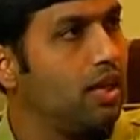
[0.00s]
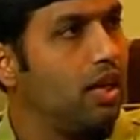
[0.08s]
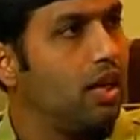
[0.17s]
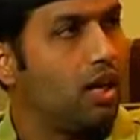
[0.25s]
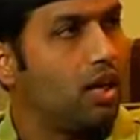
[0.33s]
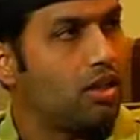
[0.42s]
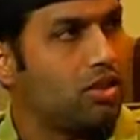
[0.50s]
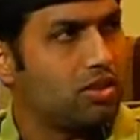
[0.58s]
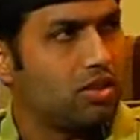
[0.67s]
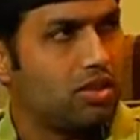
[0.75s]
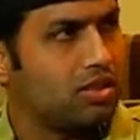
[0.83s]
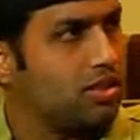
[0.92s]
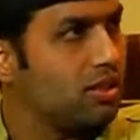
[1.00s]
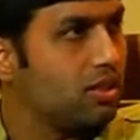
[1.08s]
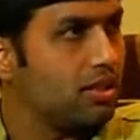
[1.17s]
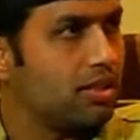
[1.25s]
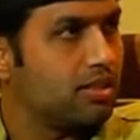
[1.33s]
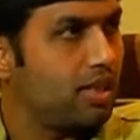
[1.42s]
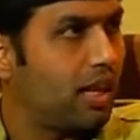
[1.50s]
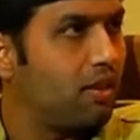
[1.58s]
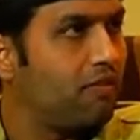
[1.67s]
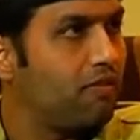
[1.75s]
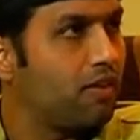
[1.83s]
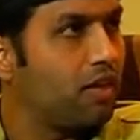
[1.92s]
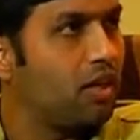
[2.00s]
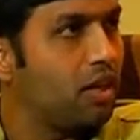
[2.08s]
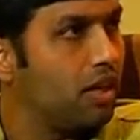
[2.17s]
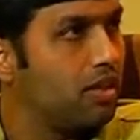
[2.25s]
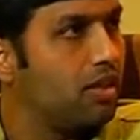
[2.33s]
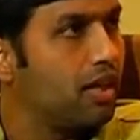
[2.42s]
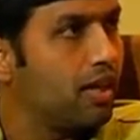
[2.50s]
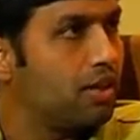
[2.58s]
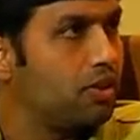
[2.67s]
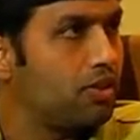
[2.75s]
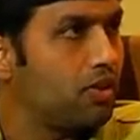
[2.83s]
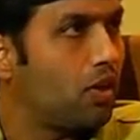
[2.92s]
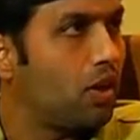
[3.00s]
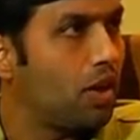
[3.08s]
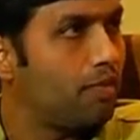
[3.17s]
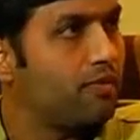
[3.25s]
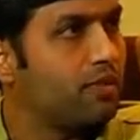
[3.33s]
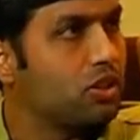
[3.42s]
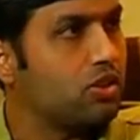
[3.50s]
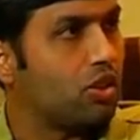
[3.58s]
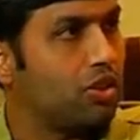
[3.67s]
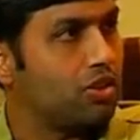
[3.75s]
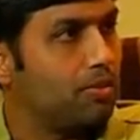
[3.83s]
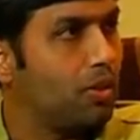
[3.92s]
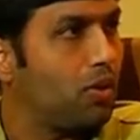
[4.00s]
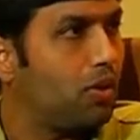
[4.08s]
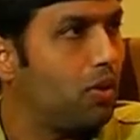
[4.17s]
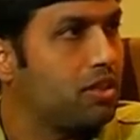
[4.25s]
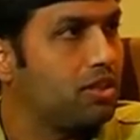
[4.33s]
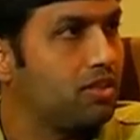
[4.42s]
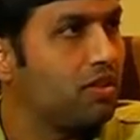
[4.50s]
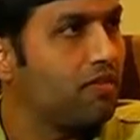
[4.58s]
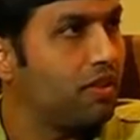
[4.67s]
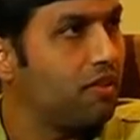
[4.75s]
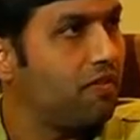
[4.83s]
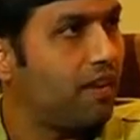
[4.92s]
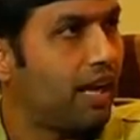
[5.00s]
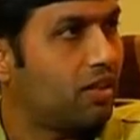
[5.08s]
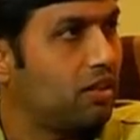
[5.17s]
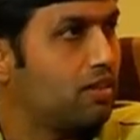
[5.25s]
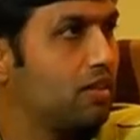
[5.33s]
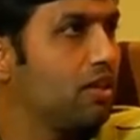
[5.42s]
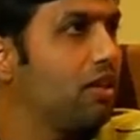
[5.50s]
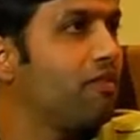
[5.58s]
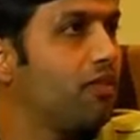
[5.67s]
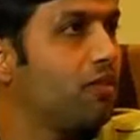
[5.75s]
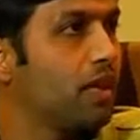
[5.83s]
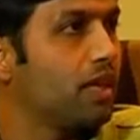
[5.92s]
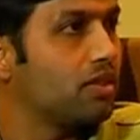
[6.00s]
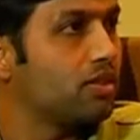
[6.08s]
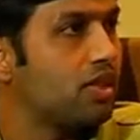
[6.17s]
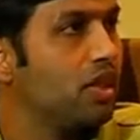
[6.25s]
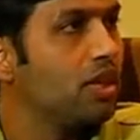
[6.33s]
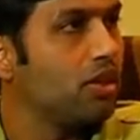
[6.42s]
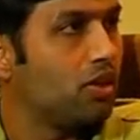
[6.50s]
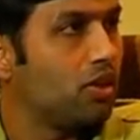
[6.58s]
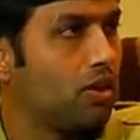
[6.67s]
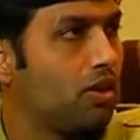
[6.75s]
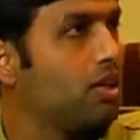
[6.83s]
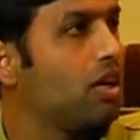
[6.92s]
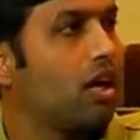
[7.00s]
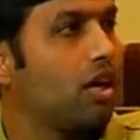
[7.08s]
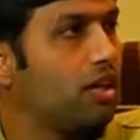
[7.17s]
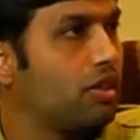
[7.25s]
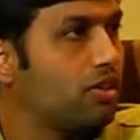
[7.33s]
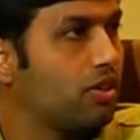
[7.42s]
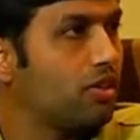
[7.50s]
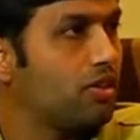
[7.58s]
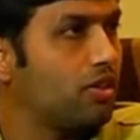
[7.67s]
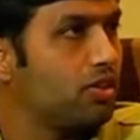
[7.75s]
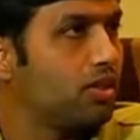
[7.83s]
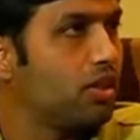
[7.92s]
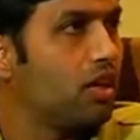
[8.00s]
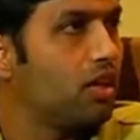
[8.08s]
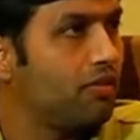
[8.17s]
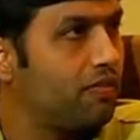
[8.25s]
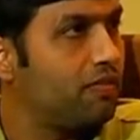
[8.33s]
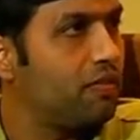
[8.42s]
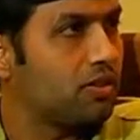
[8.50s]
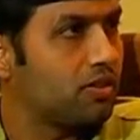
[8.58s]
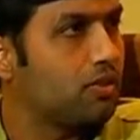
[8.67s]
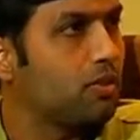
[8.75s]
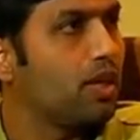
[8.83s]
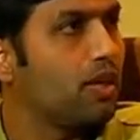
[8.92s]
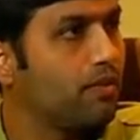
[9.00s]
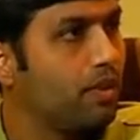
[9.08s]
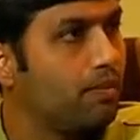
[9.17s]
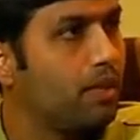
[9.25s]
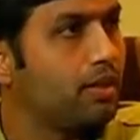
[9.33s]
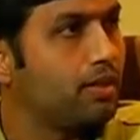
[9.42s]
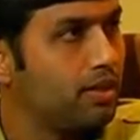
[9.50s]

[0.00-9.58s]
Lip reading: So there's a kind of a grid that I draw up which talks about all these different factors that influence your incarnation or your style of test-driven development.